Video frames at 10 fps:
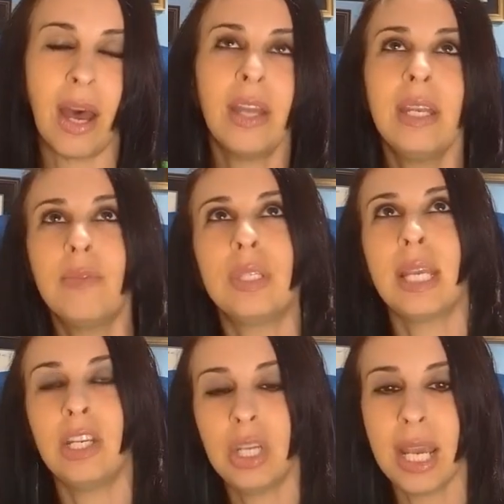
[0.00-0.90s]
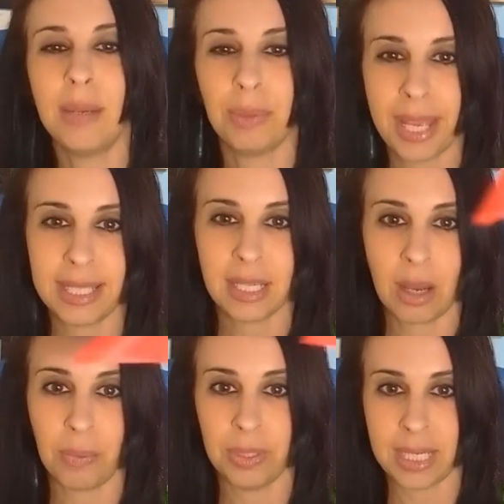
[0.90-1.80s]
the honeymoon stage, yeah, he plans a
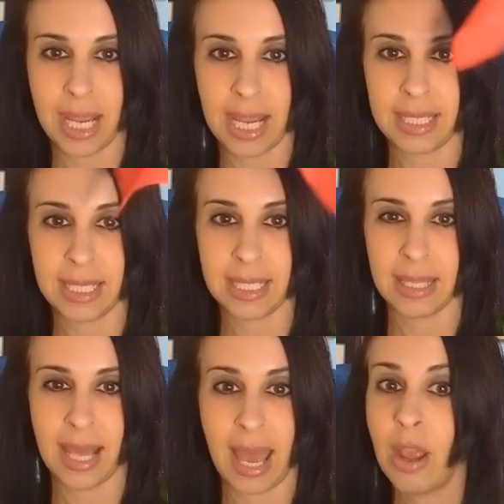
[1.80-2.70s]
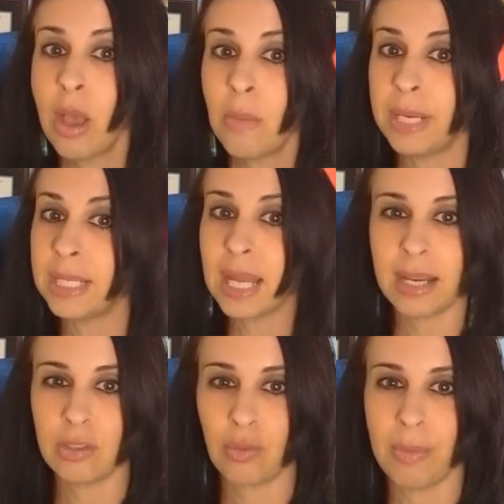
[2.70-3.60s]
couple dates, this and that, but he's
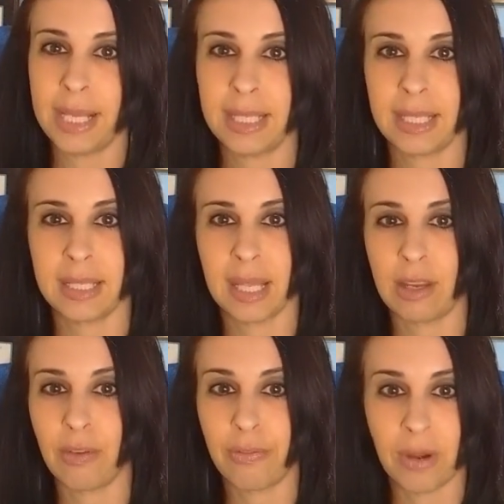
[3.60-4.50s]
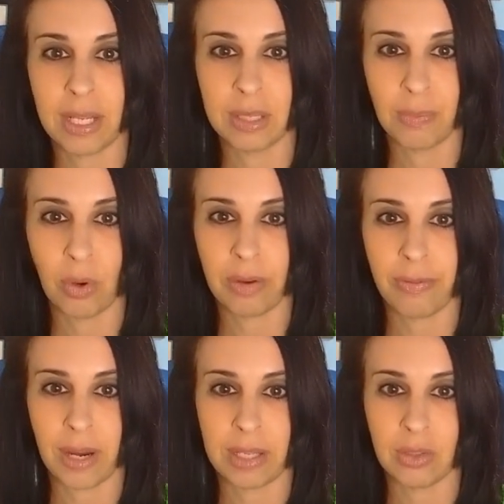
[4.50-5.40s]
not as romantic as like your friends'
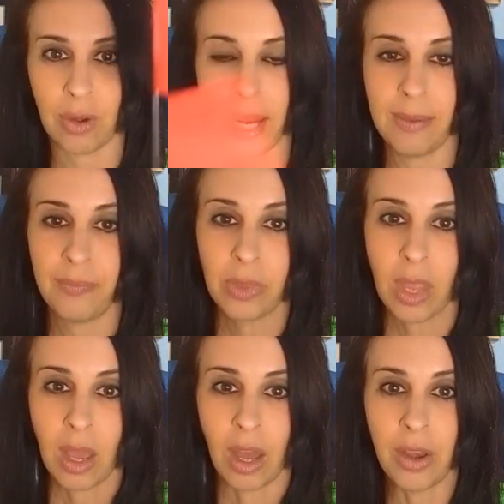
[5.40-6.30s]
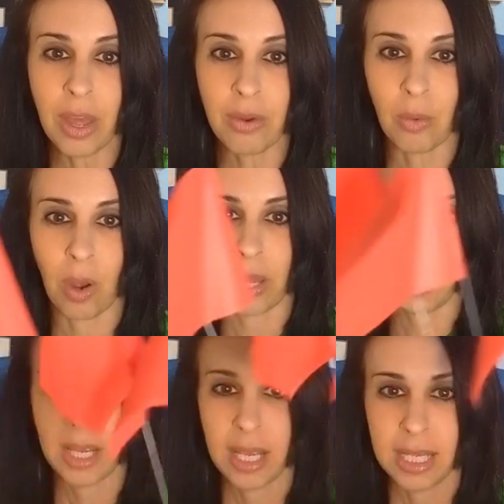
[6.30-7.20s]
boyfriends, right? Another one,
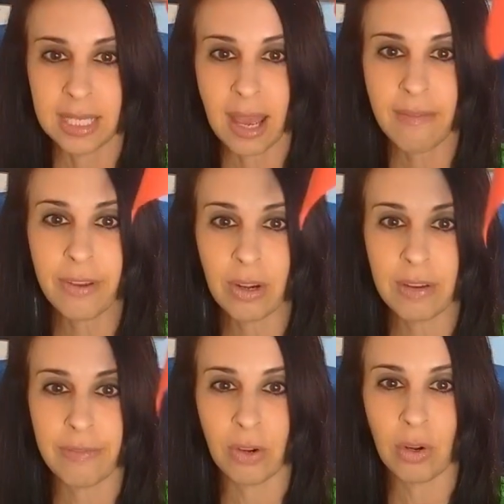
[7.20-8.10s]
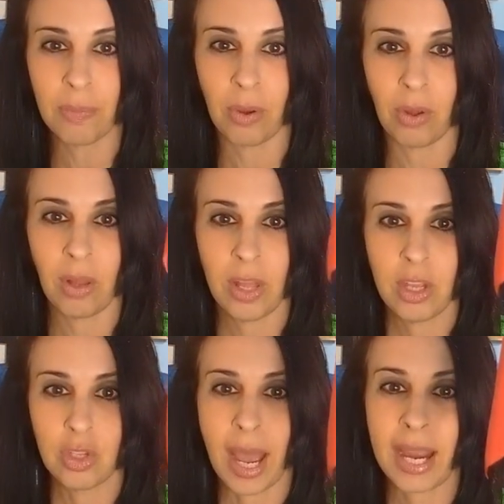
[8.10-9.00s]
he's not very verbal.
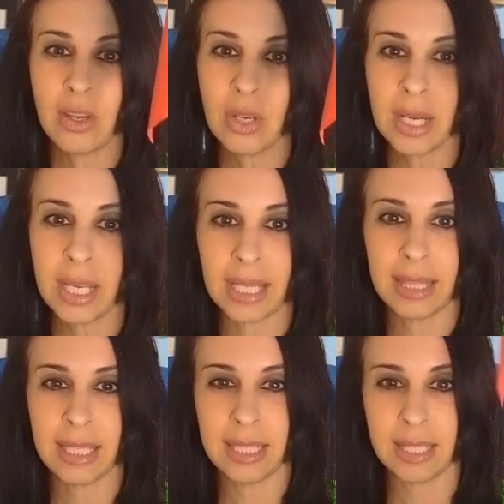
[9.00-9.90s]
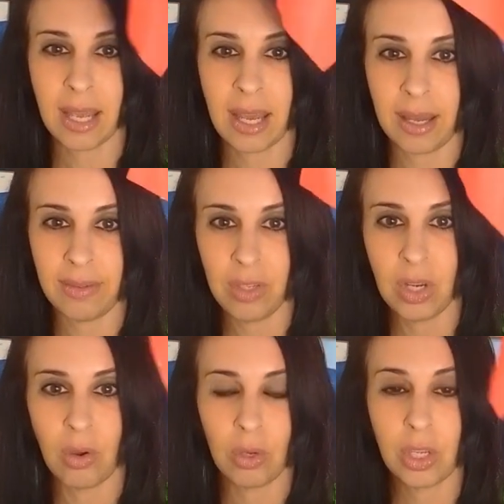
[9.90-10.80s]
So how are you gonna get these, uh,
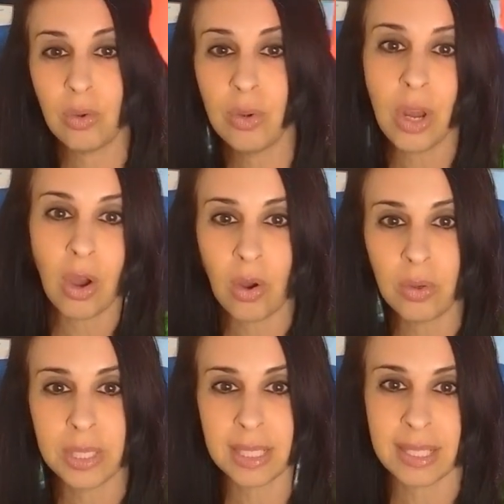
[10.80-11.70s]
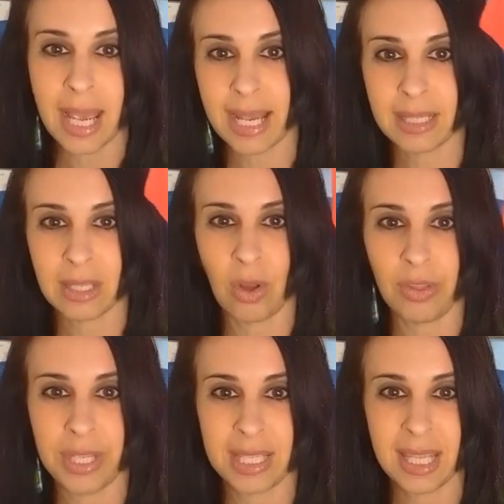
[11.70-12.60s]
you know, cute notes and texts and all
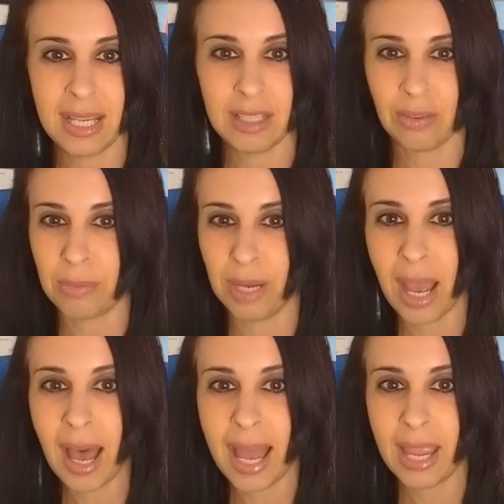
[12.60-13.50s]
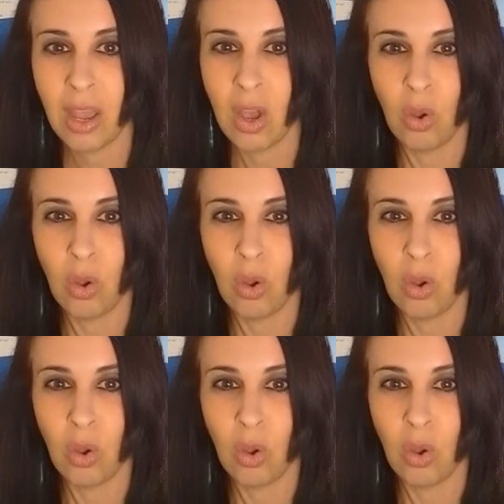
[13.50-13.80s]
these things from a guy